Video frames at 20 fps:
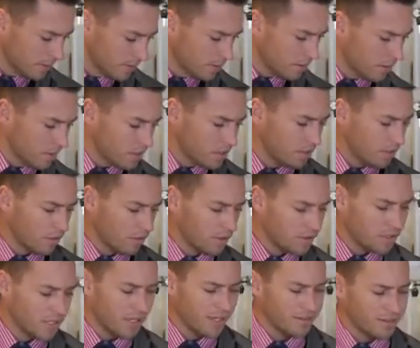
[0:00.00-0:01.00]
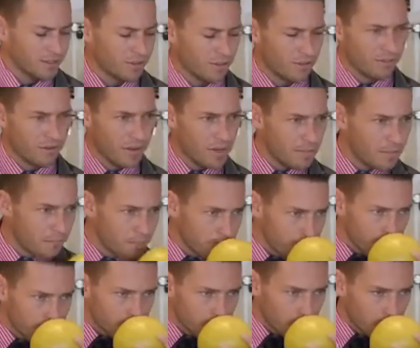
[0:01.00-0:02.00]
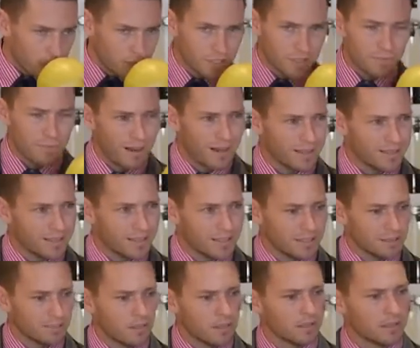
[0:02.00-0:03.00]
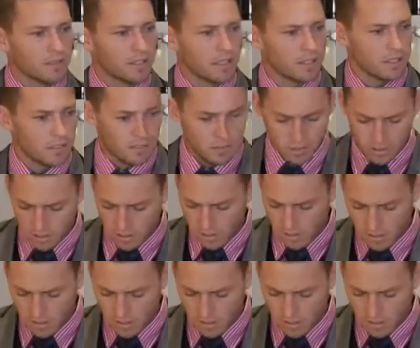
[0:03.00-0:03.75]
Actually got it's got a very spicy smell and taste to it.